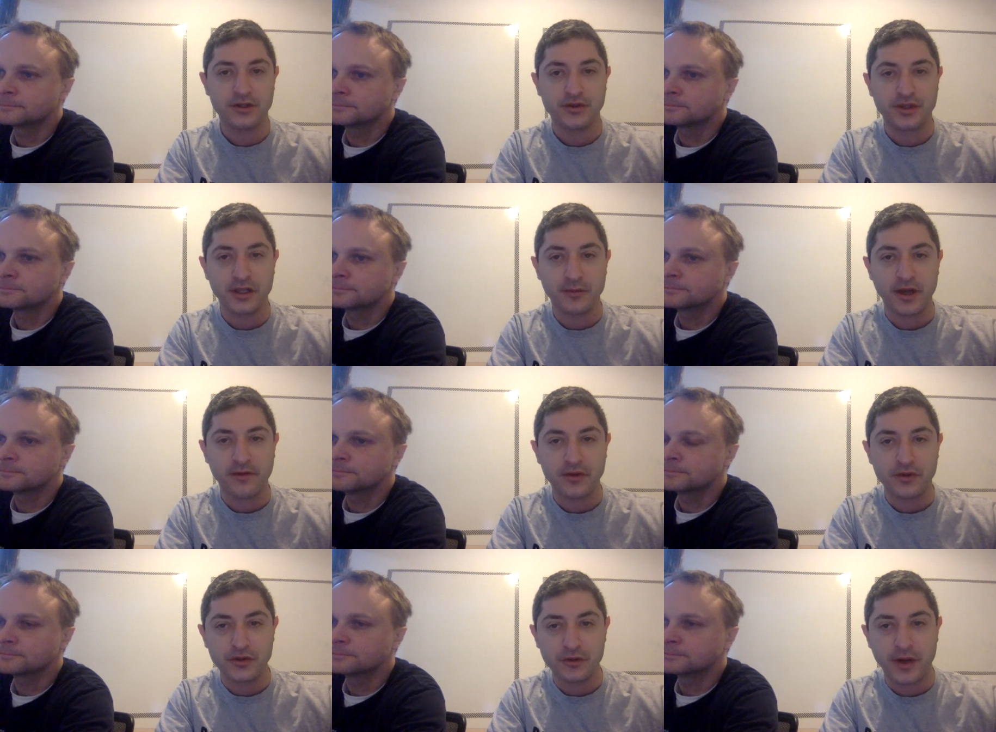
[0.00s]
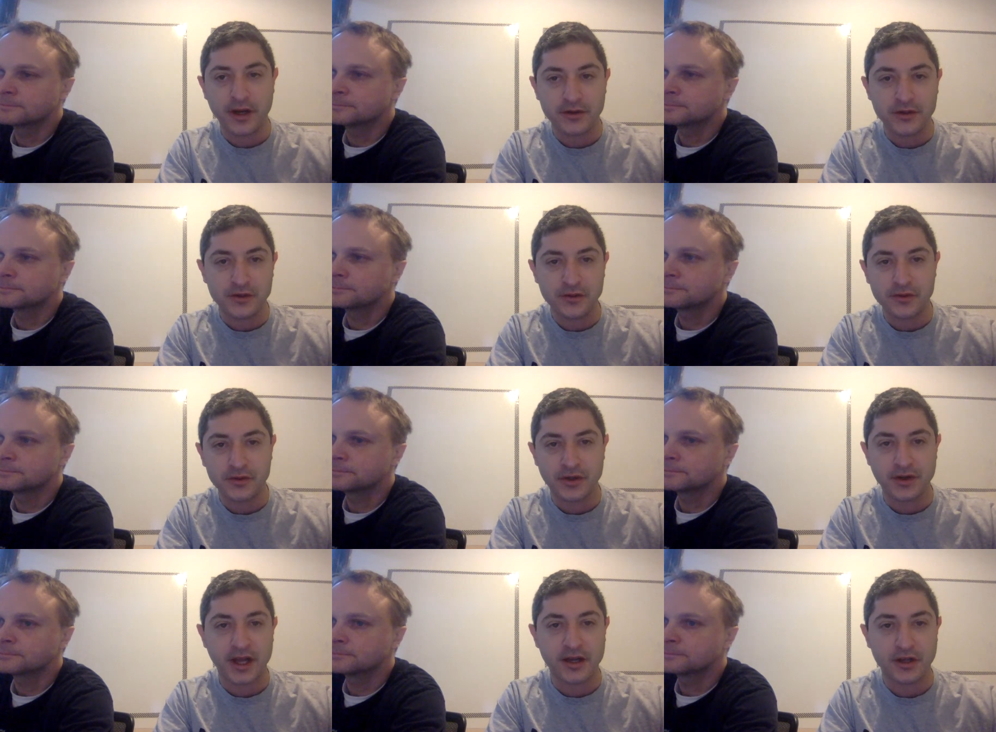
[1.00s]
Speaker 1: Does your team have YouTube
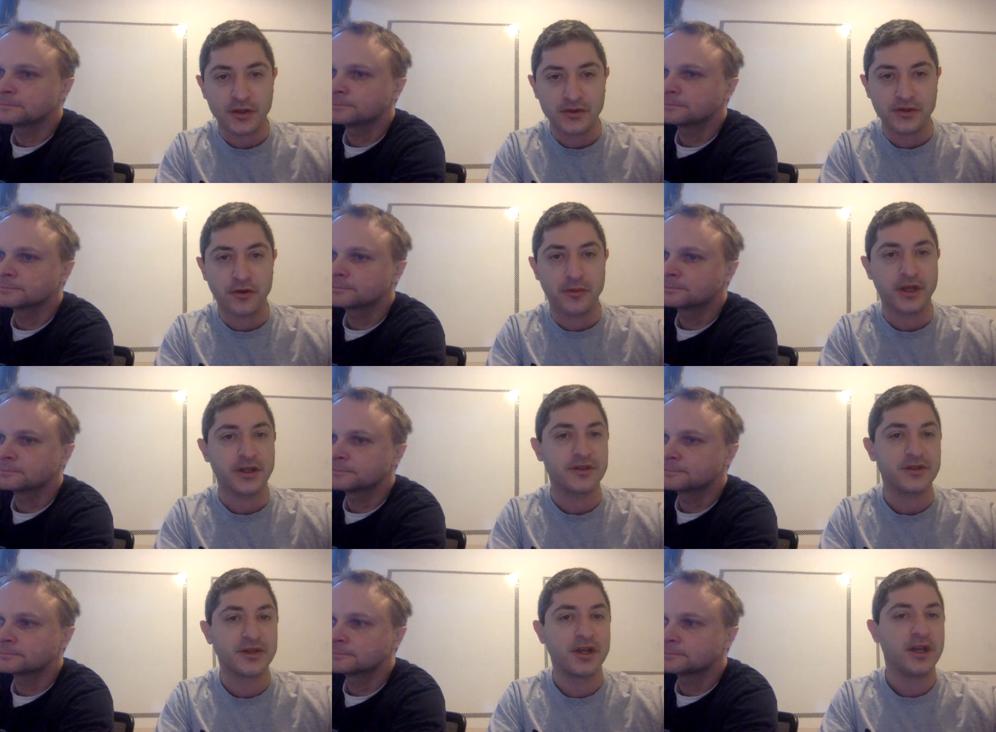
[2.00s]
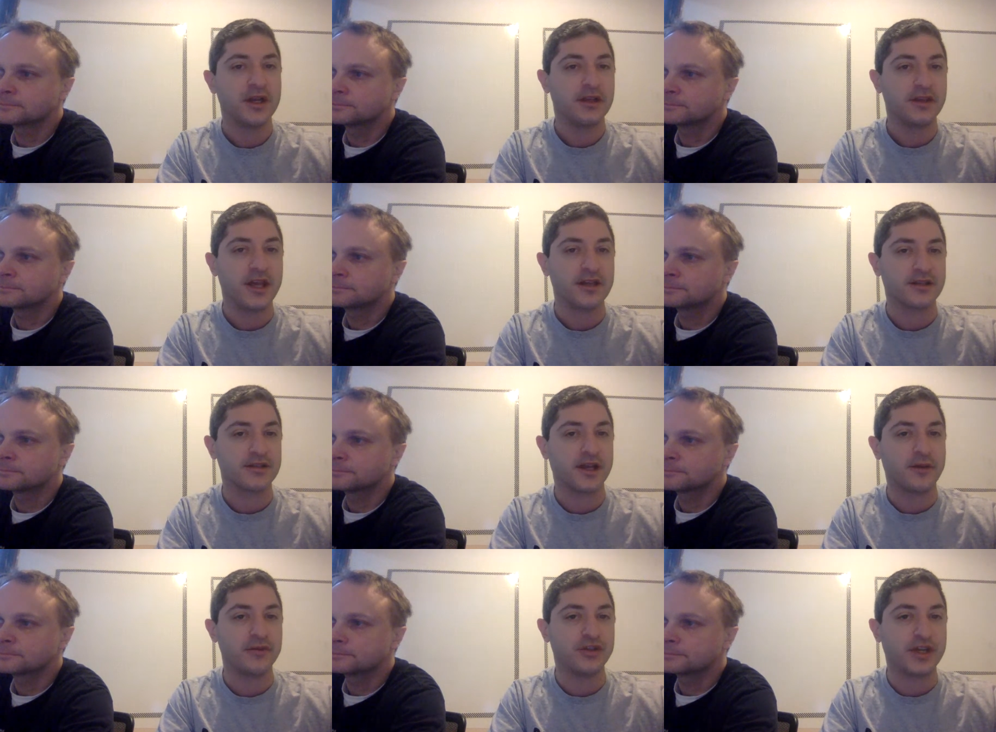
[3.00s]
how-tos on how to use domains?
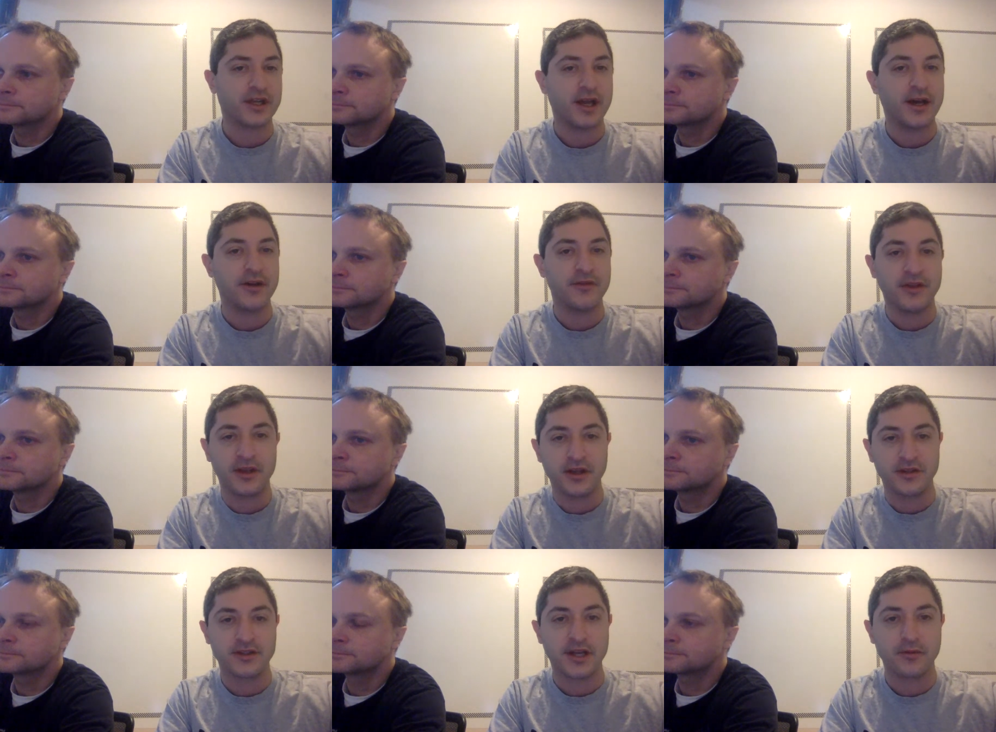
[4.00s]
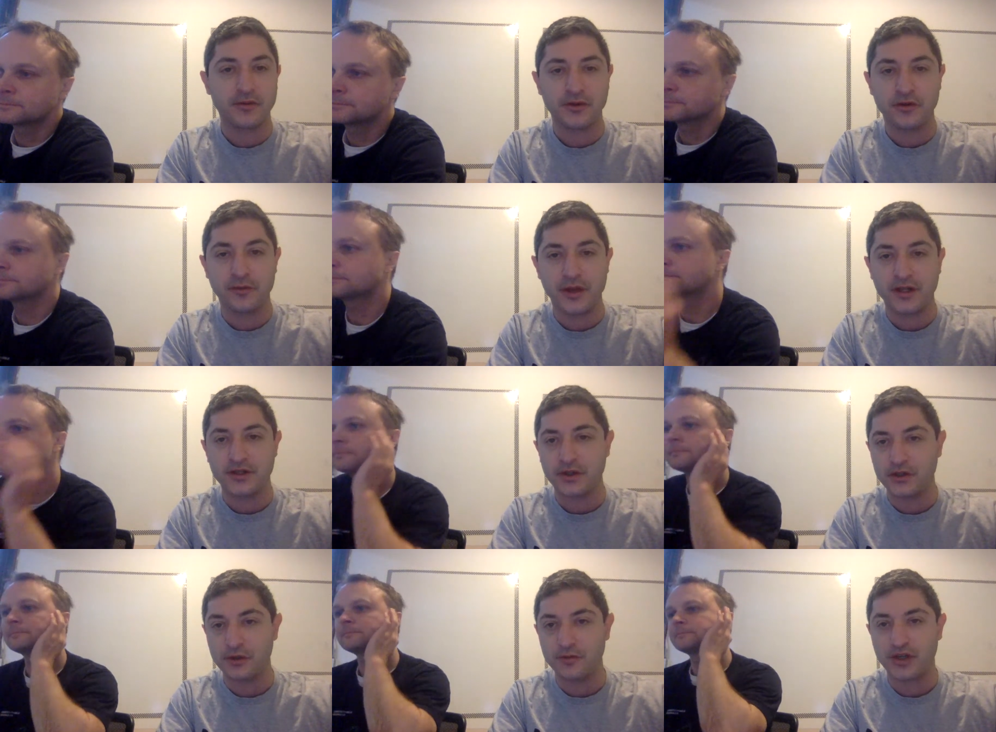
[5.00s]
Yes, I would check out the Unstoppable Domains
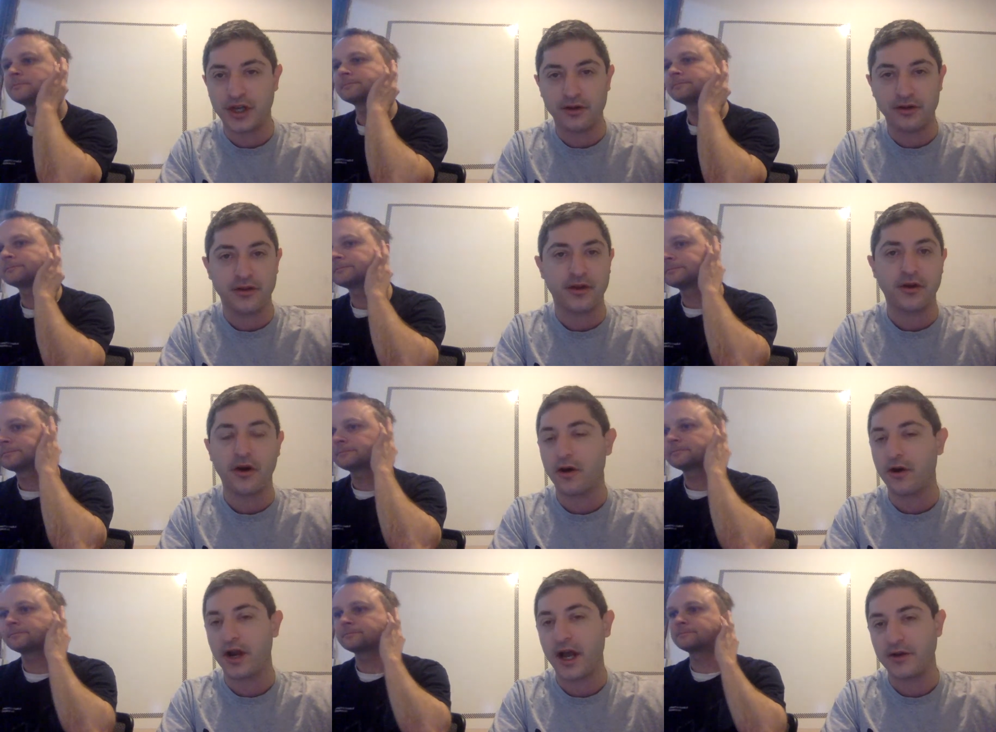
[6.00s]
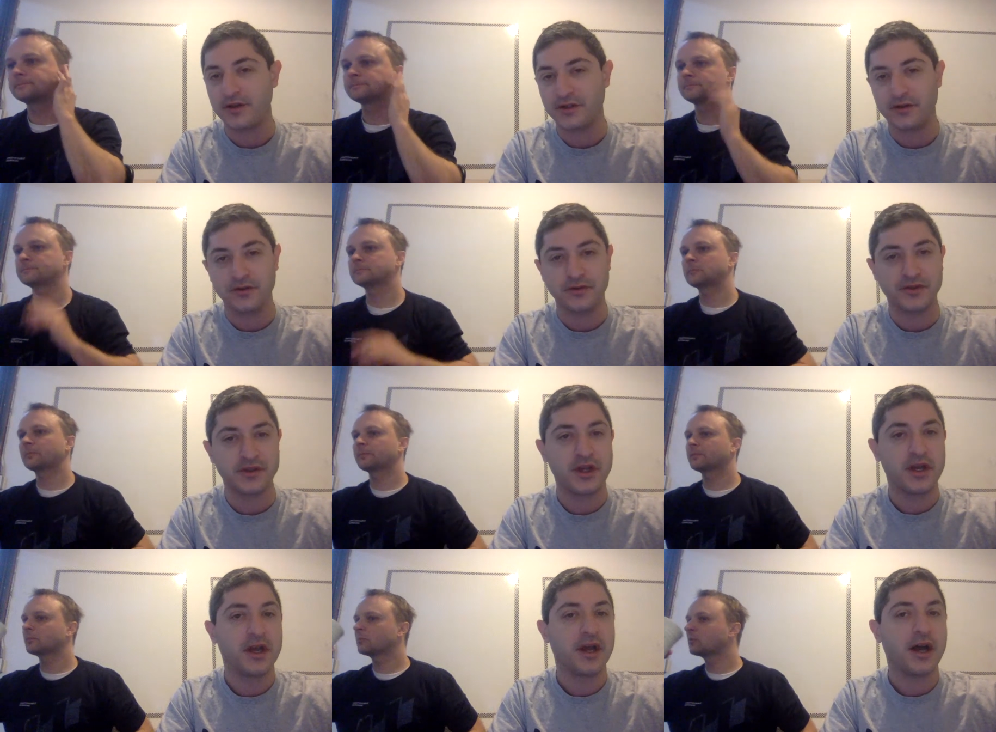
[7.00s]
YouTube channel. There are
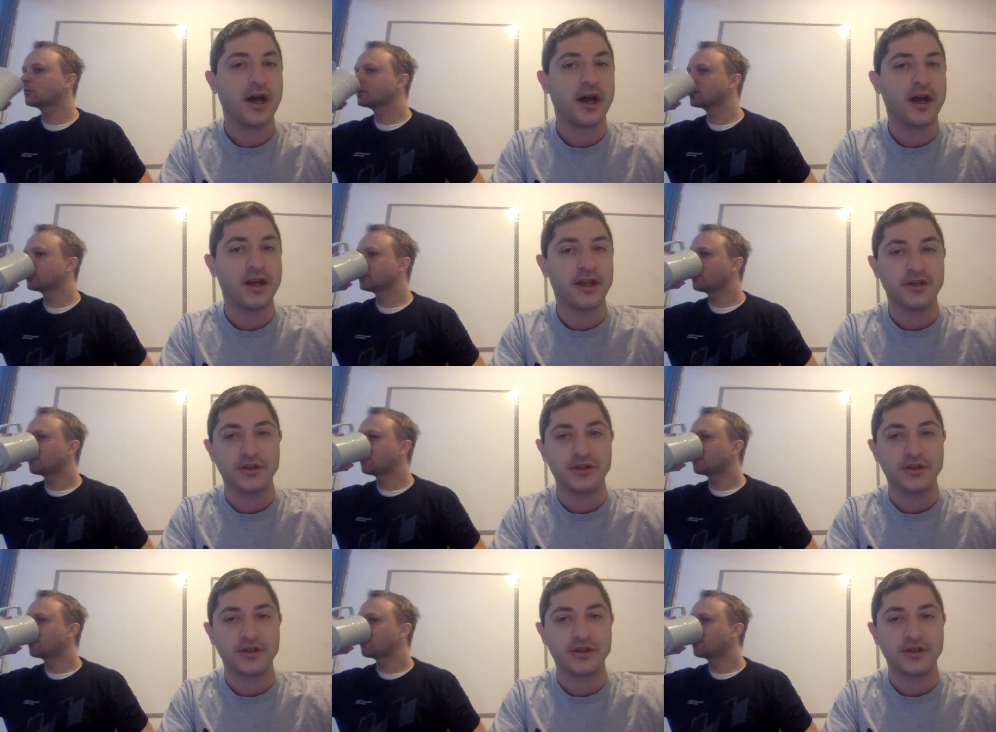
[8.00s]
how-tos uh, in